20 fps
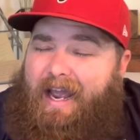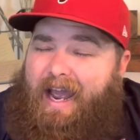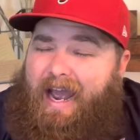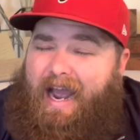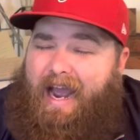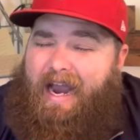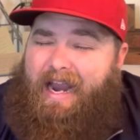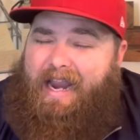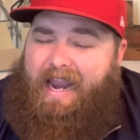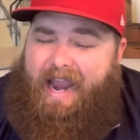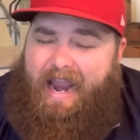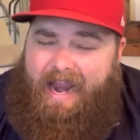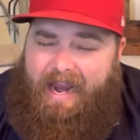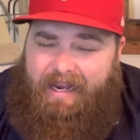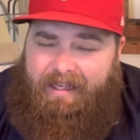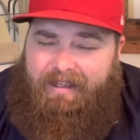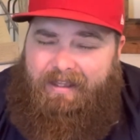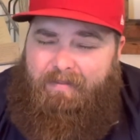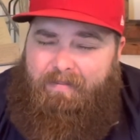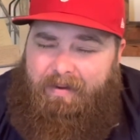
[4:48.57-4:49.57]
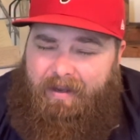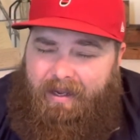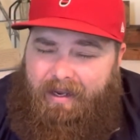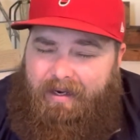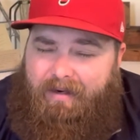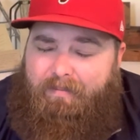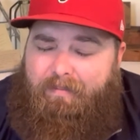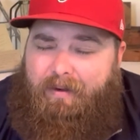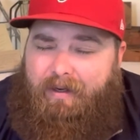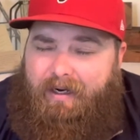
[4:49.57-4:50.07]
I hate the
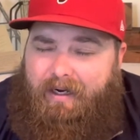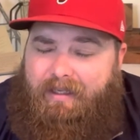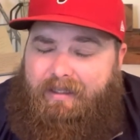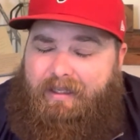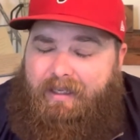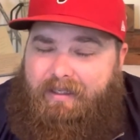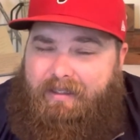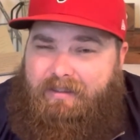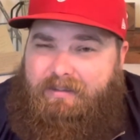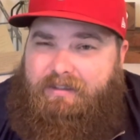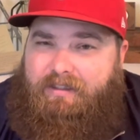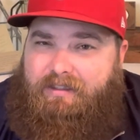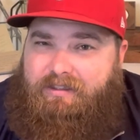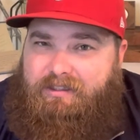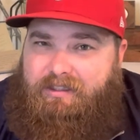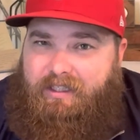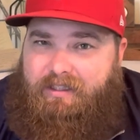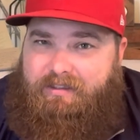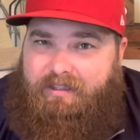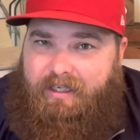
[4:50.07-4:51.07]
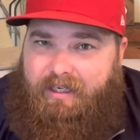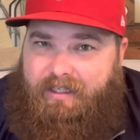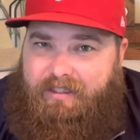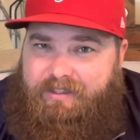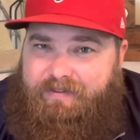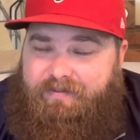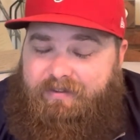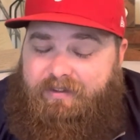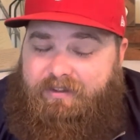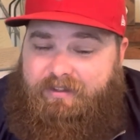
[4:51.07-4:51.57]
pick, but I think there's a good chance it
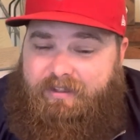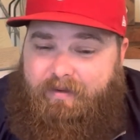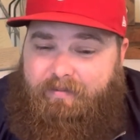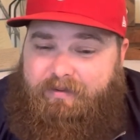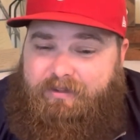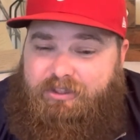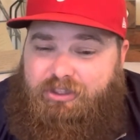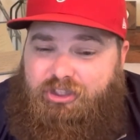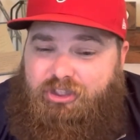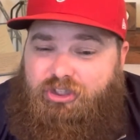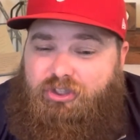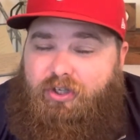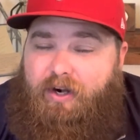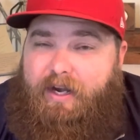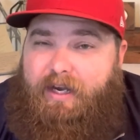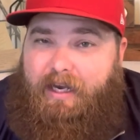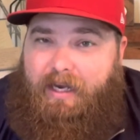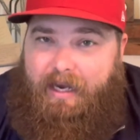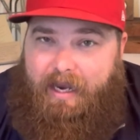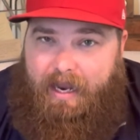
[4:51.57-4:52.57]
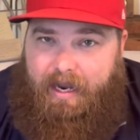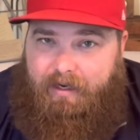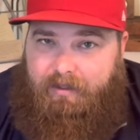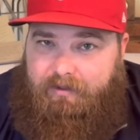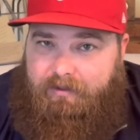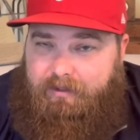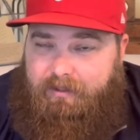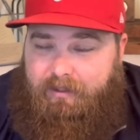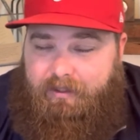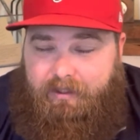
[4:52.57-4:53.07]
hits. Phillies have been striking
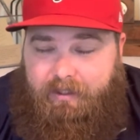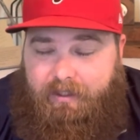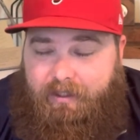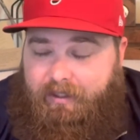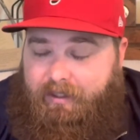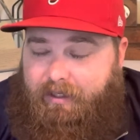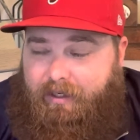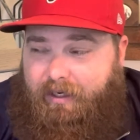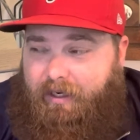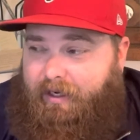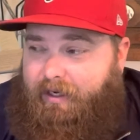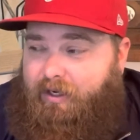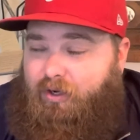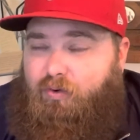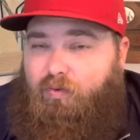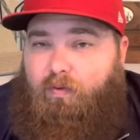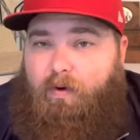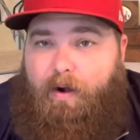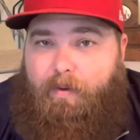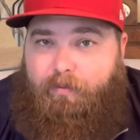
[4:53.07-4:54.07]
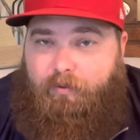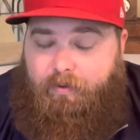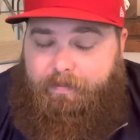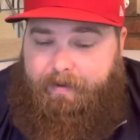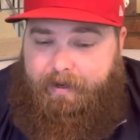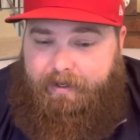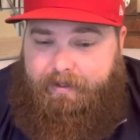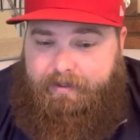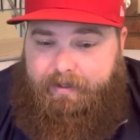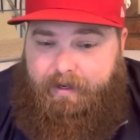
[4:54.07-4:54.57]
out an incredible
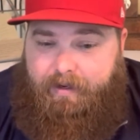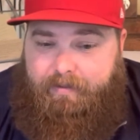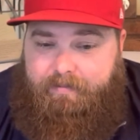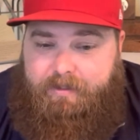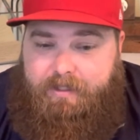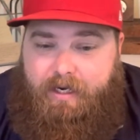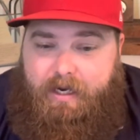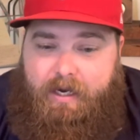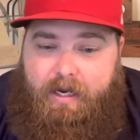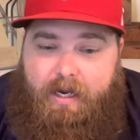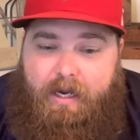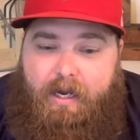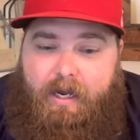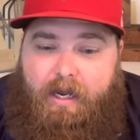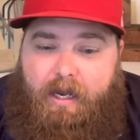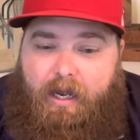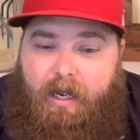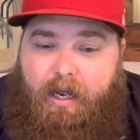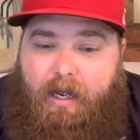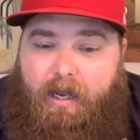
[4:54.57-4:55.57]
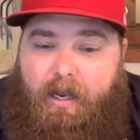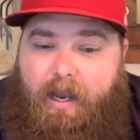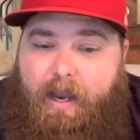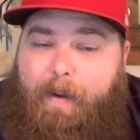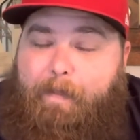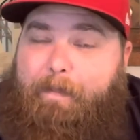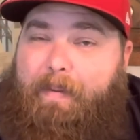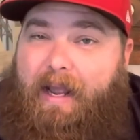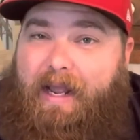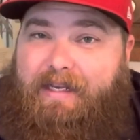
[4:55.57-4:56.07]
amount of times.
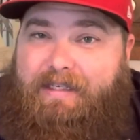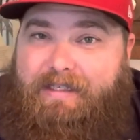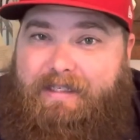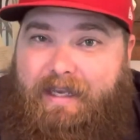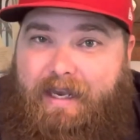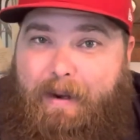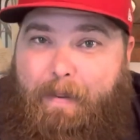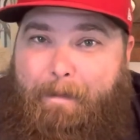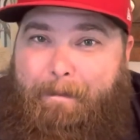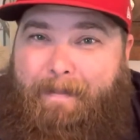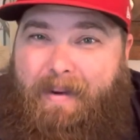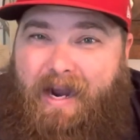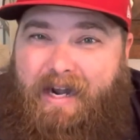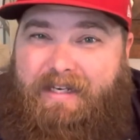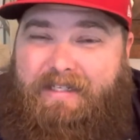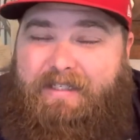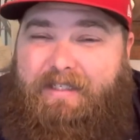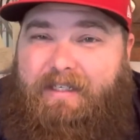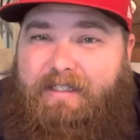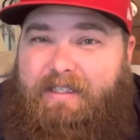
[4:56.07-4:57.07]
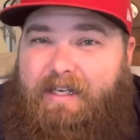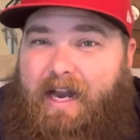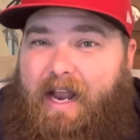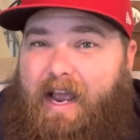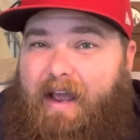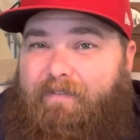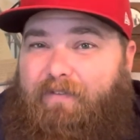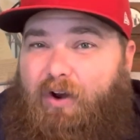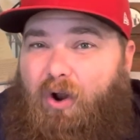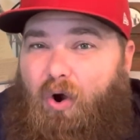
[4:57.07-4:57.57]
And Penn State minus
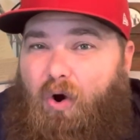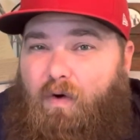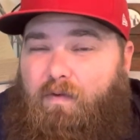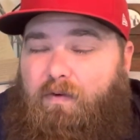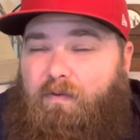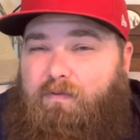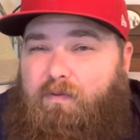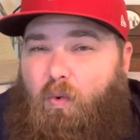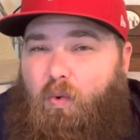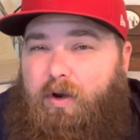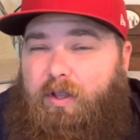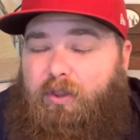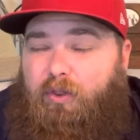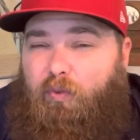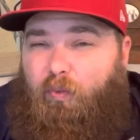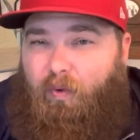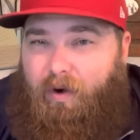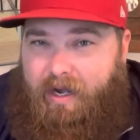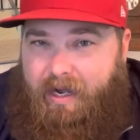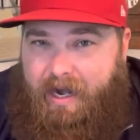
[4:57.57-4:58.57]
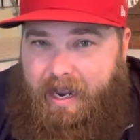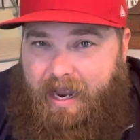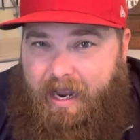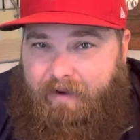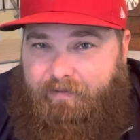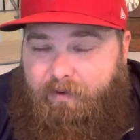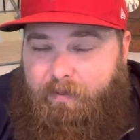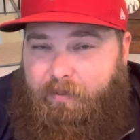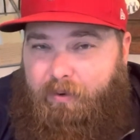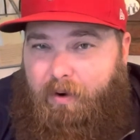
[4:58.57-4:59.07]
6.5 and over
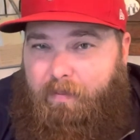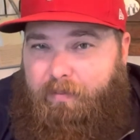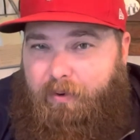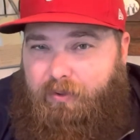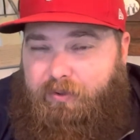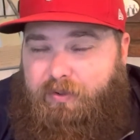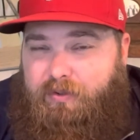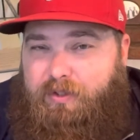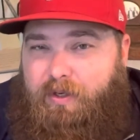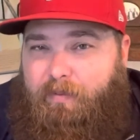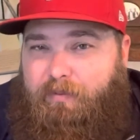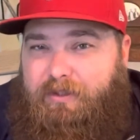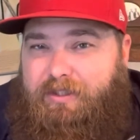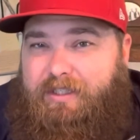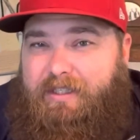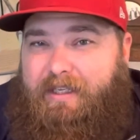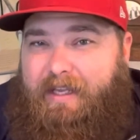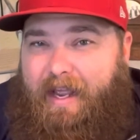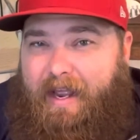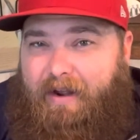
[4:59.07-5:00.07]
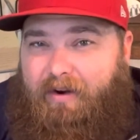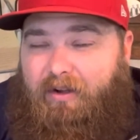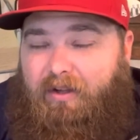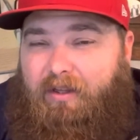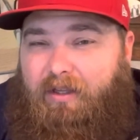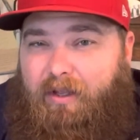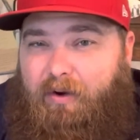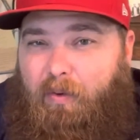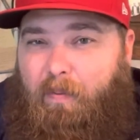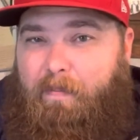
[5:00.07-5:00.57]
43.5. He brought both those numbers down a
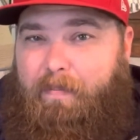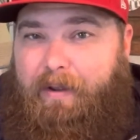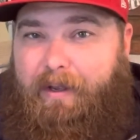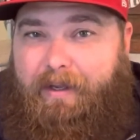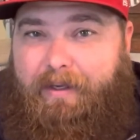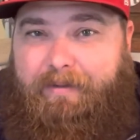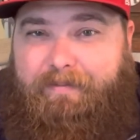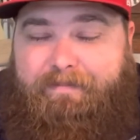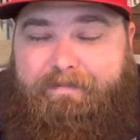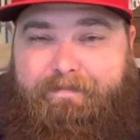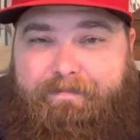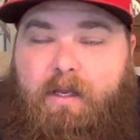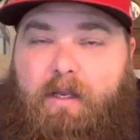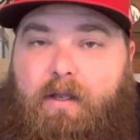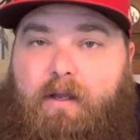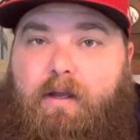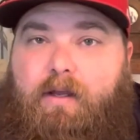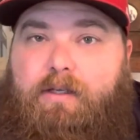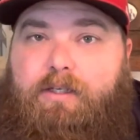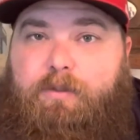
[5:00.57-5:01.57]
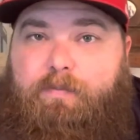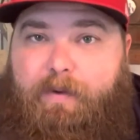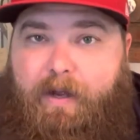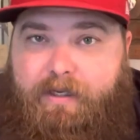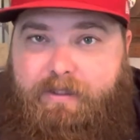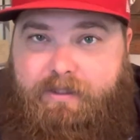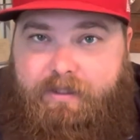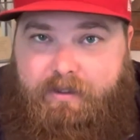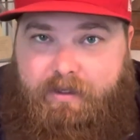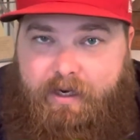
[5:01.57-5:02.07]
little bit.
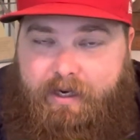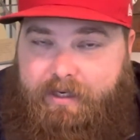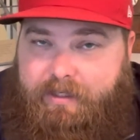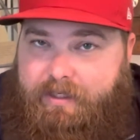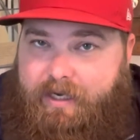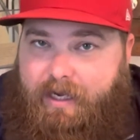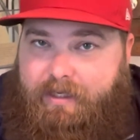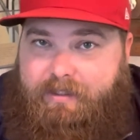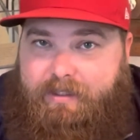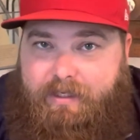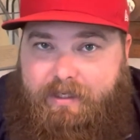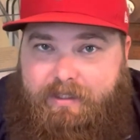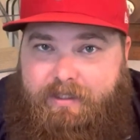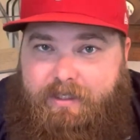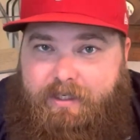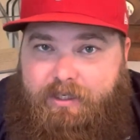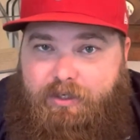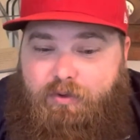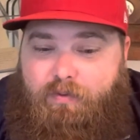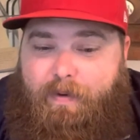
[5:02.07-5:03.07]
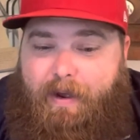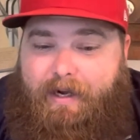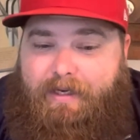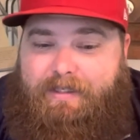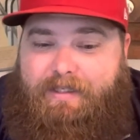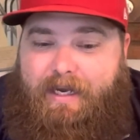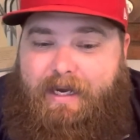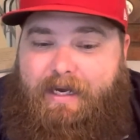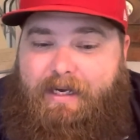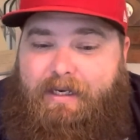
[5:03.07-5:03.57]
Spencer, he's got TCU
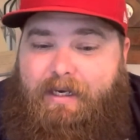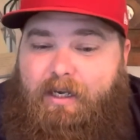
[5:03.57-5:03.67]
-8,